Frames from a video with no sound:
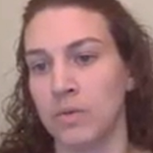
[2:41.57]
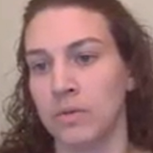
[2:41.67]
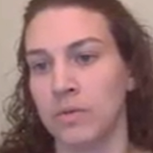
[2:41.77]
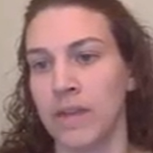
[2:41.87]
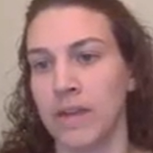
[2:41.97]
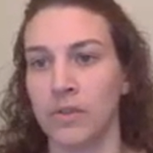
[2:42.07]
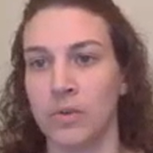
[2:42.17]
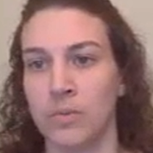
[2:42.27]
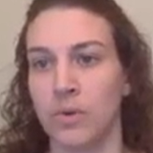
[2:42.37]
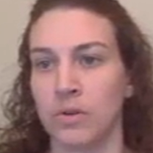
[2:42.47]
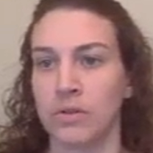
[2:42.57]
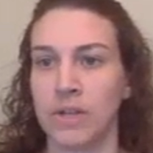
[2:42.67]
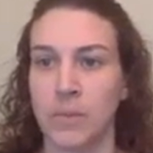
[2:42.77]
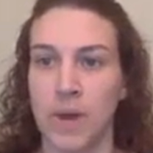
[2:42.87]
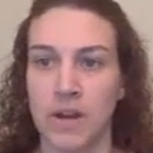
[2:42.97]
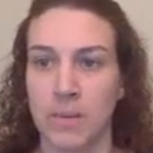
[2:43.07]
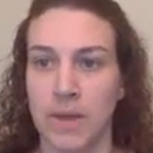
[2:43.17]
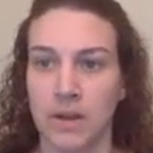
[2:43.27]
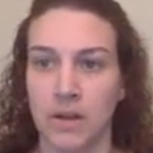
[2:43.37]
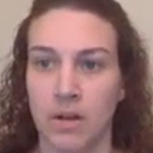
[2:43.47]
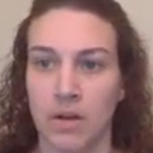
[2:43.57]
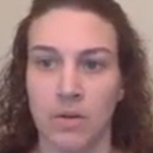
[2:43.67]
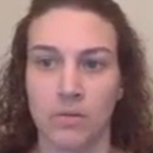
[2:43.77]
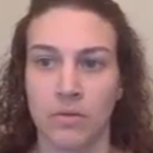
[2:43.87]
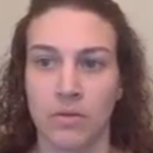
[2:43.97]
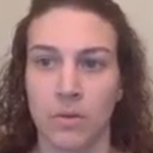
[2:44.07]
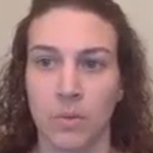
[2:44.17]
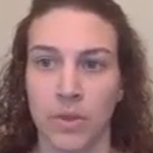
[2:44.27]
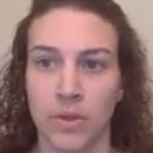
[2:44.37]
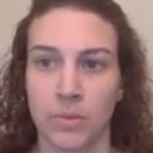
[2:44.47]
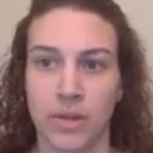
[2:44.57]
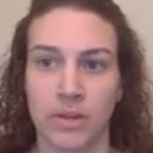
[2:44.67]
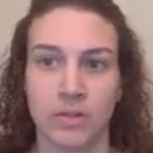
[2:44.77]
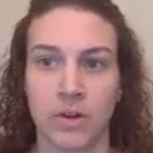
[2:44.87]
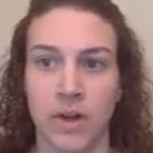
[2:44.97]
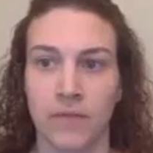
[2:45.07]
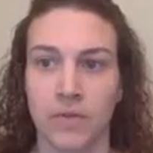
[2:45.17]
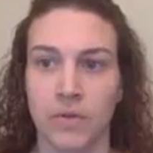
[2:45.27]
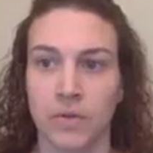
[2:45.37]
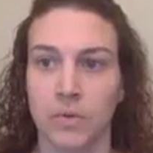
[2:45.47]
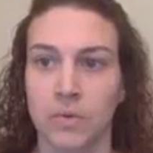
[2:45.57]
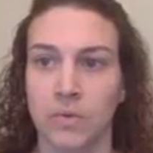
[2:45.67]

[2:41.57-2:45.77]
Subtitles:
they have a little more leeway depending on what their plans are after school.